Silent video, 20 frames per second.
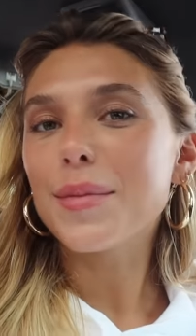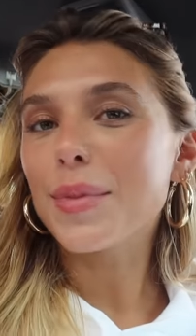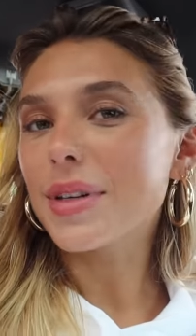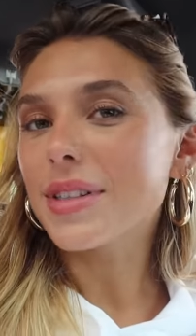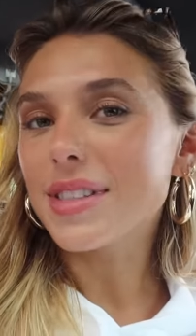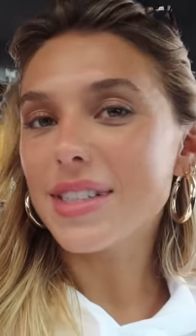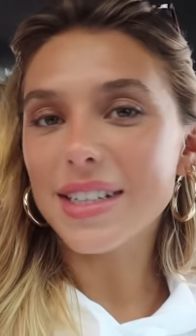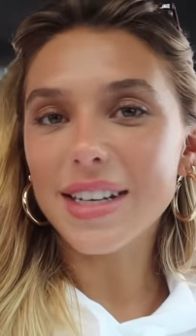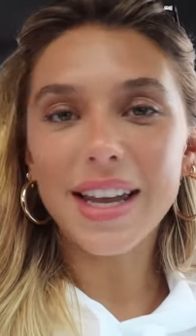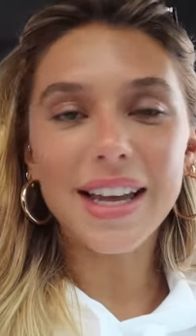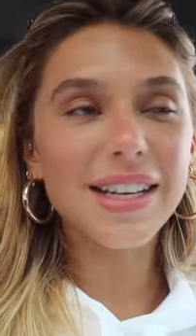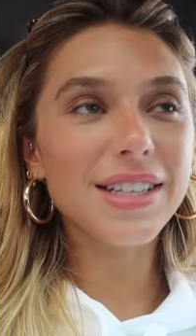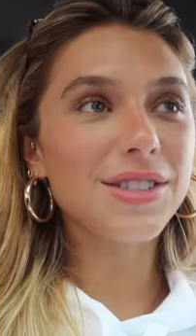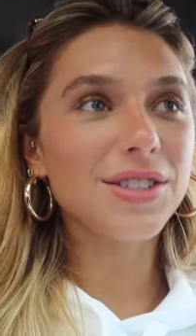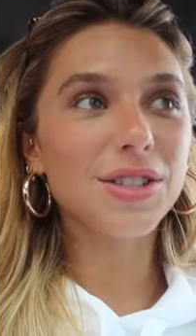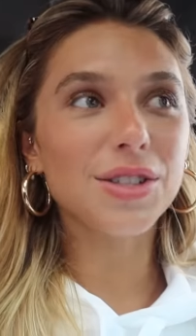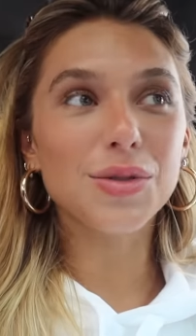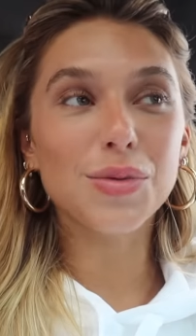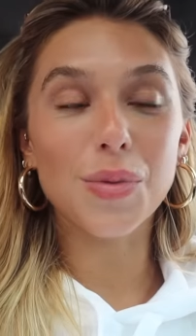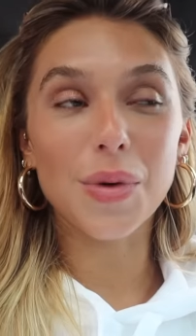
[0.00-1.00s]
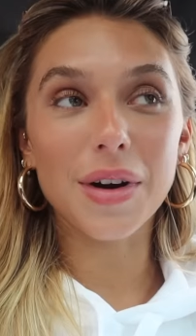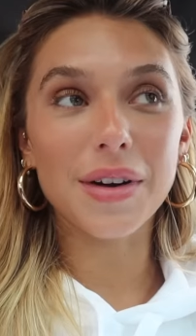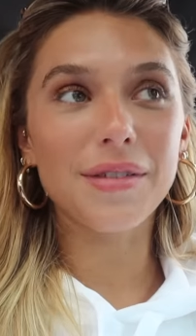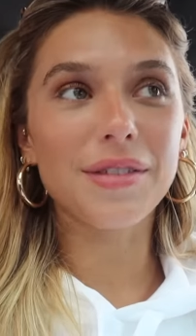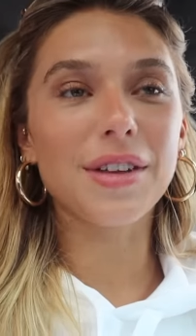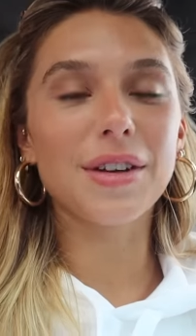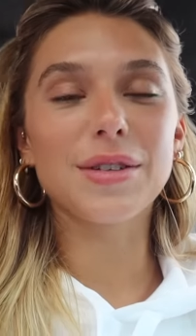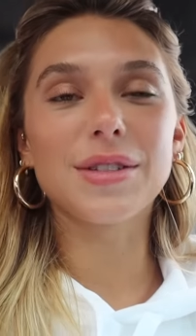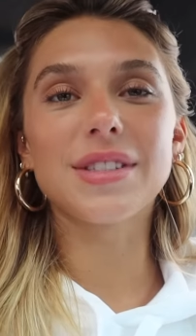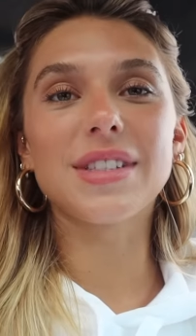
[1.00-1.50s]
But today is just one
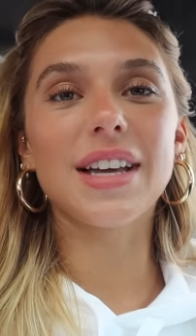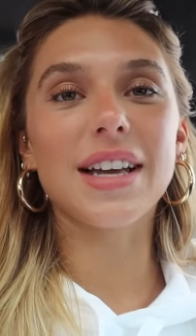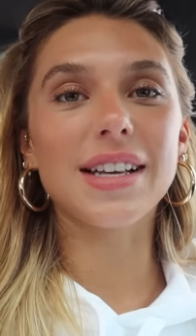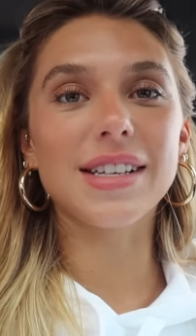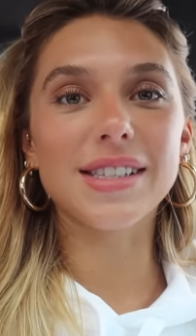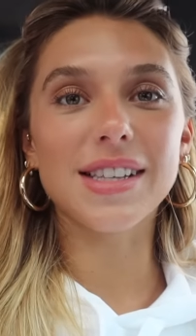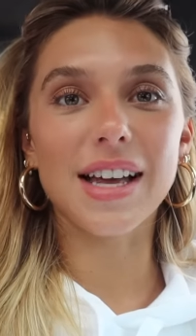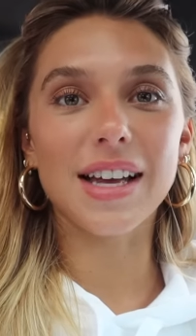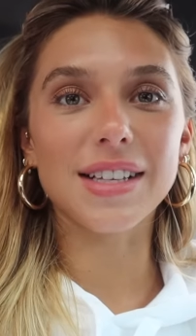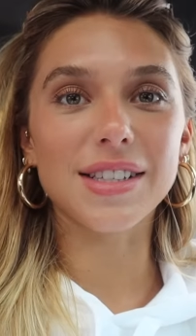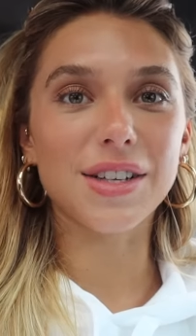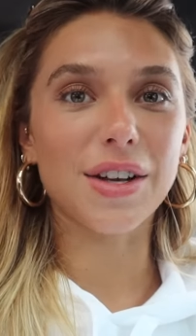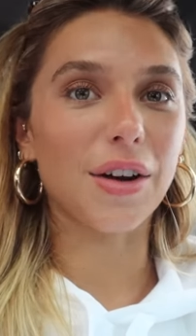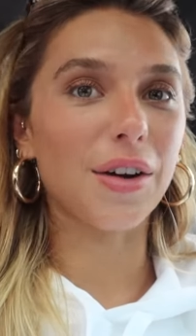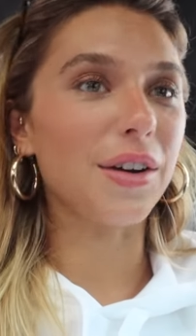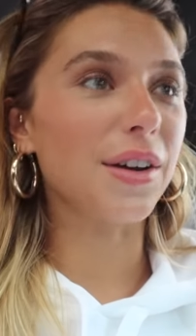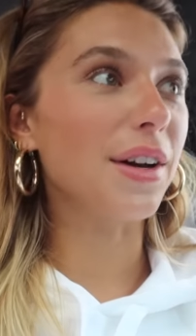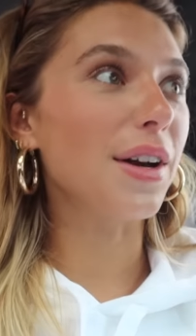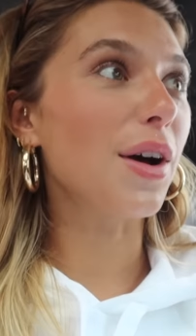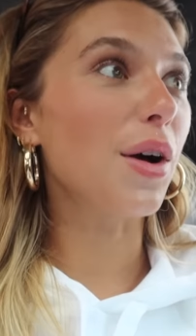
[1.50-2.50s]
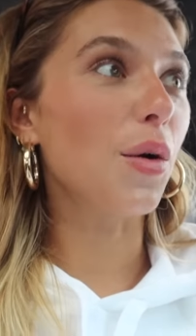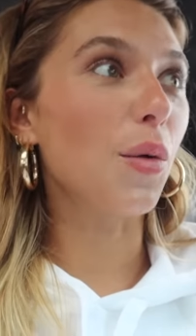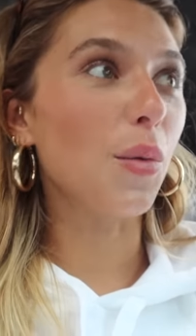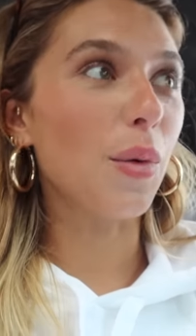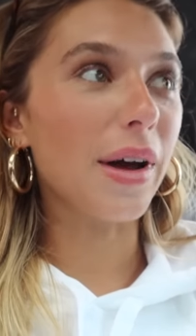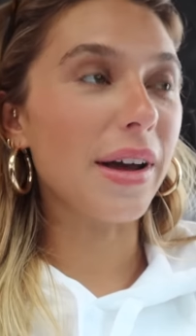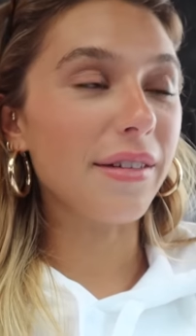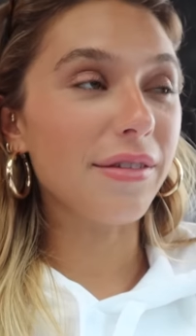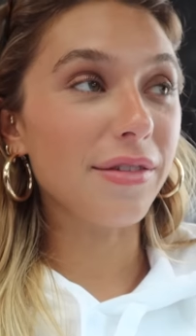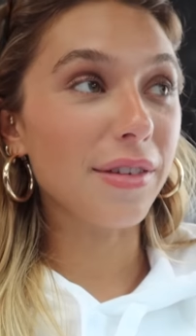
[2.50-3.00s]
of those days that has gotten
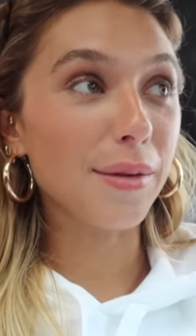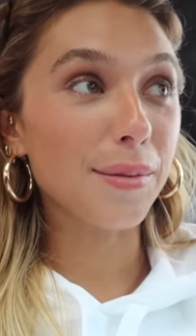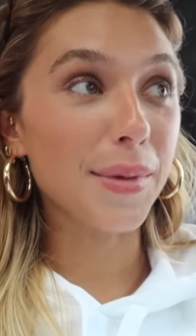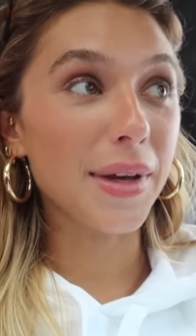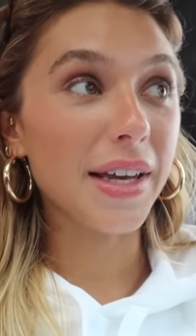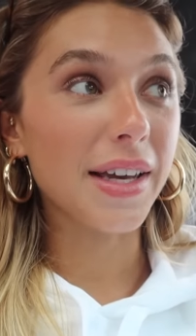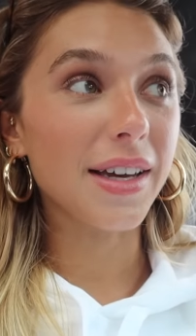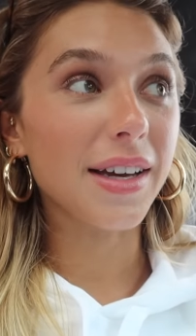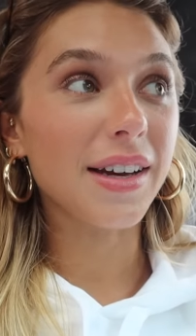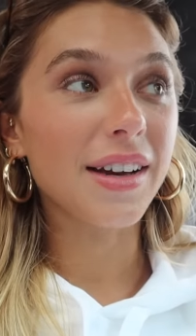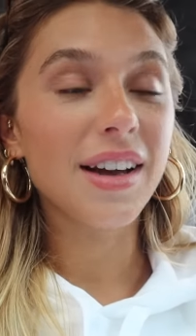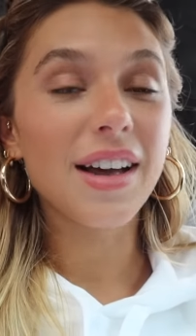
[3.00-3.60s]
away from me.